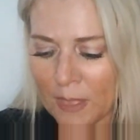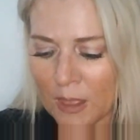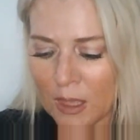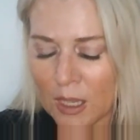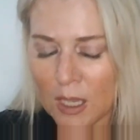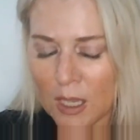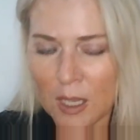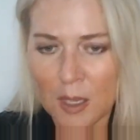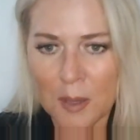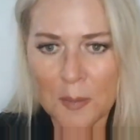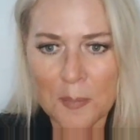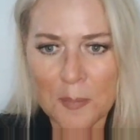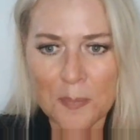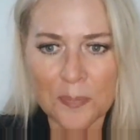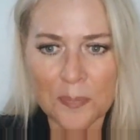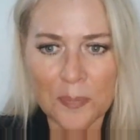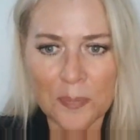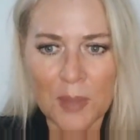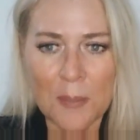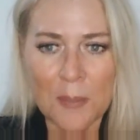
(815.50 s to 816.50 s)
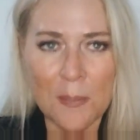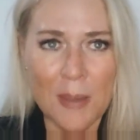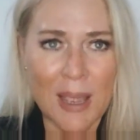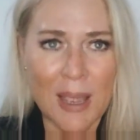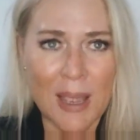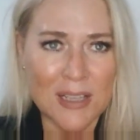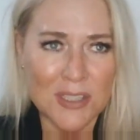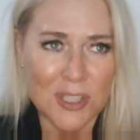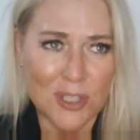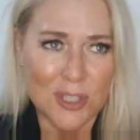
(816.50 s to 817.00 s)

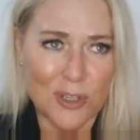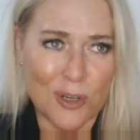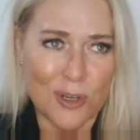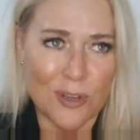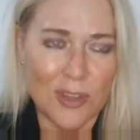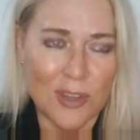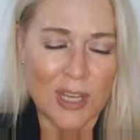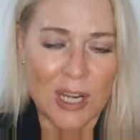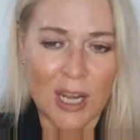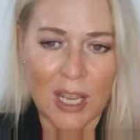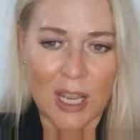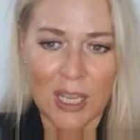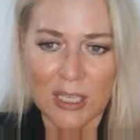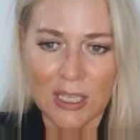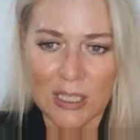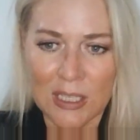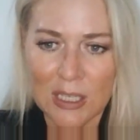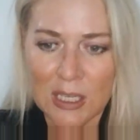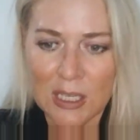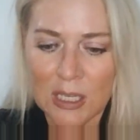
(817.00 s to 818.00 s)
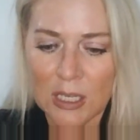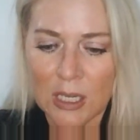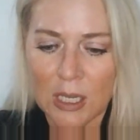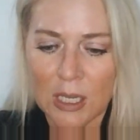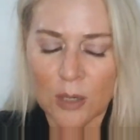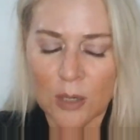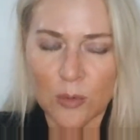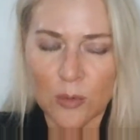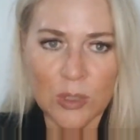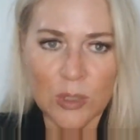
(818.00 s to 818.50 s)
ambassador that I
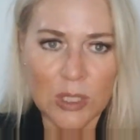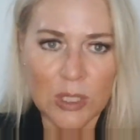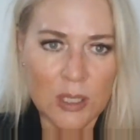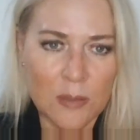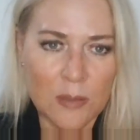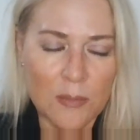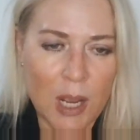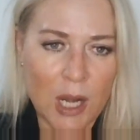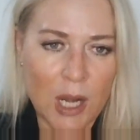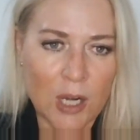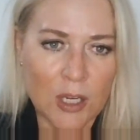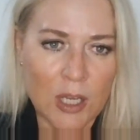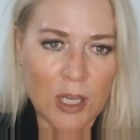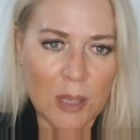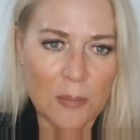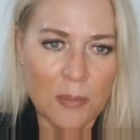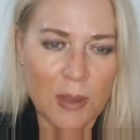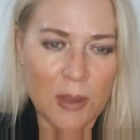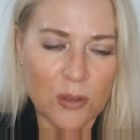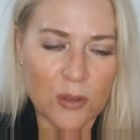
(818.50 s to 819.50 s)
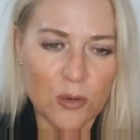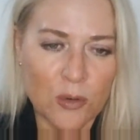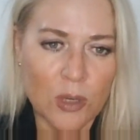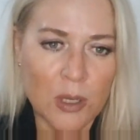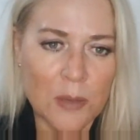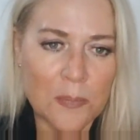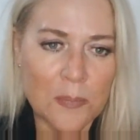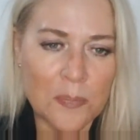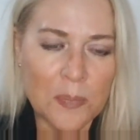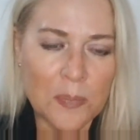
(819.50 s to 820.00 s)
really admire, named Beth
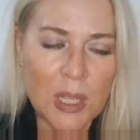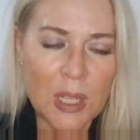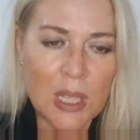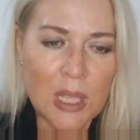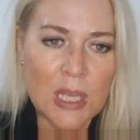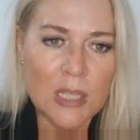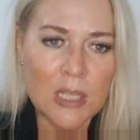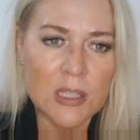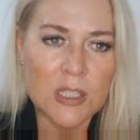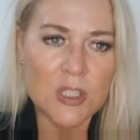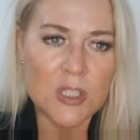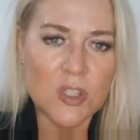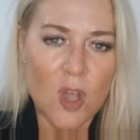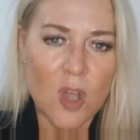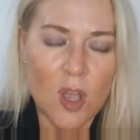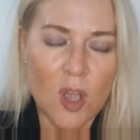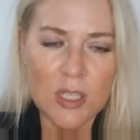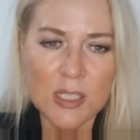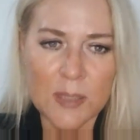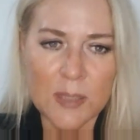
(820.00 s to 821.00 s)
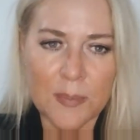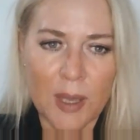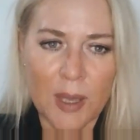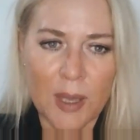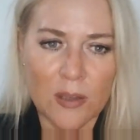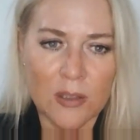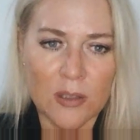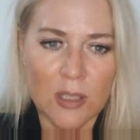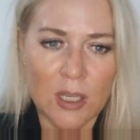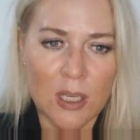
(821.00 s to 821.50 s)
Crookham. The song is
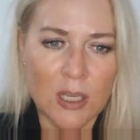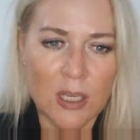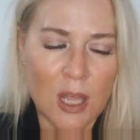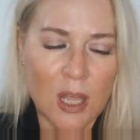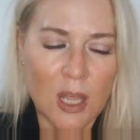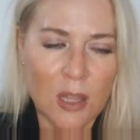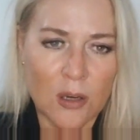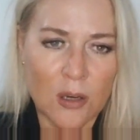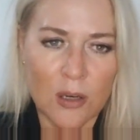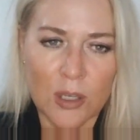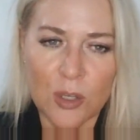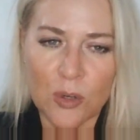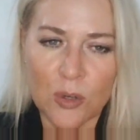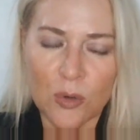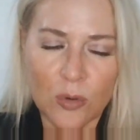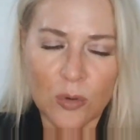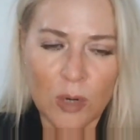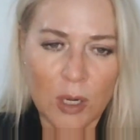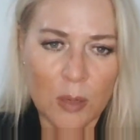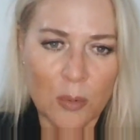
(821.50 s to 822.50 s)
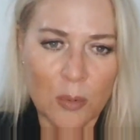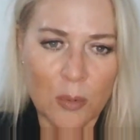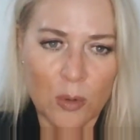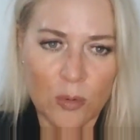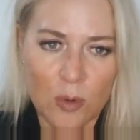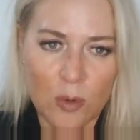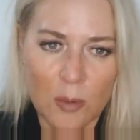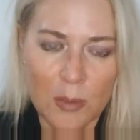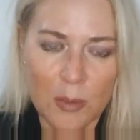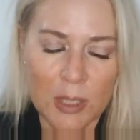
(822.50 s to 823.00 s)
about another
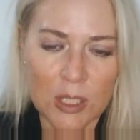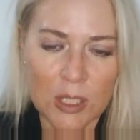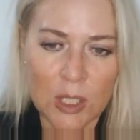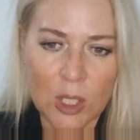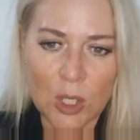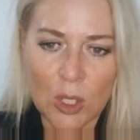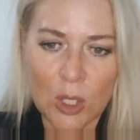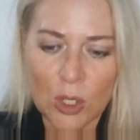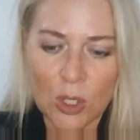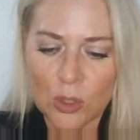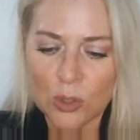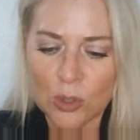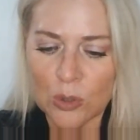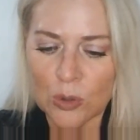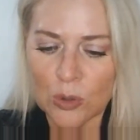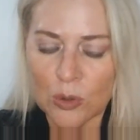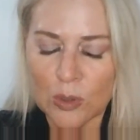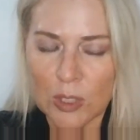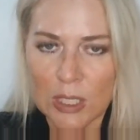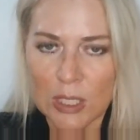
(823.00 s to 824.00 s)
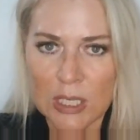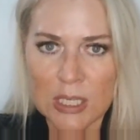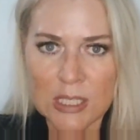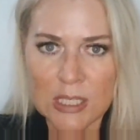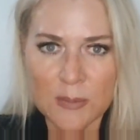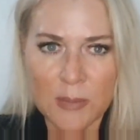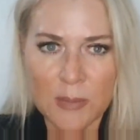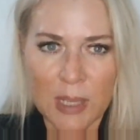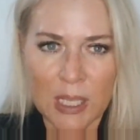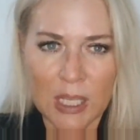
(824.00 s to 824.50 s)
incredible woman who
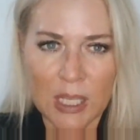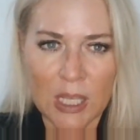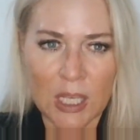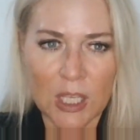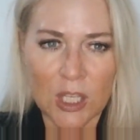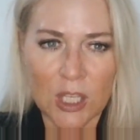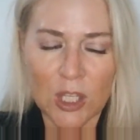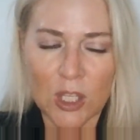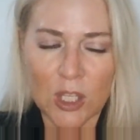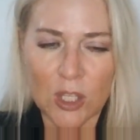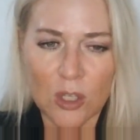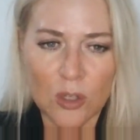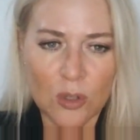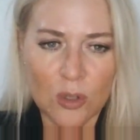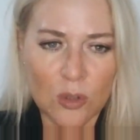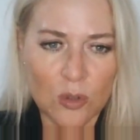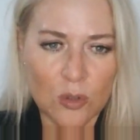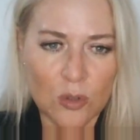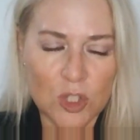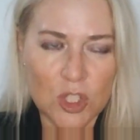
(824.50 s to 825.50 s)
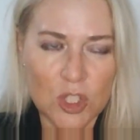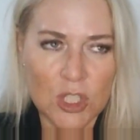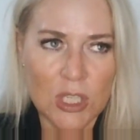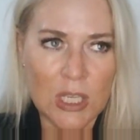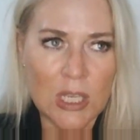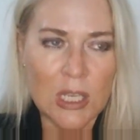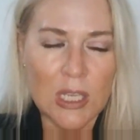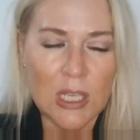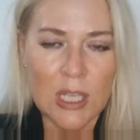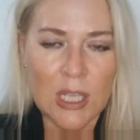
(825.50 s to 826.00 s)
is making huge
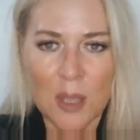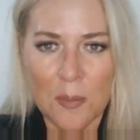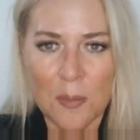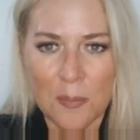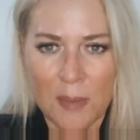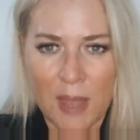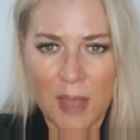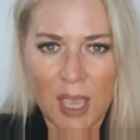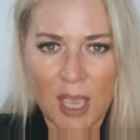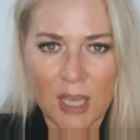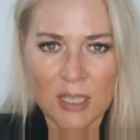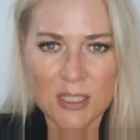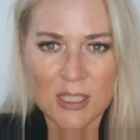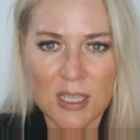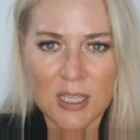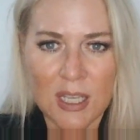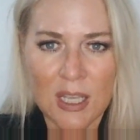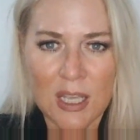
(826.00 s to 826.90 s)
impact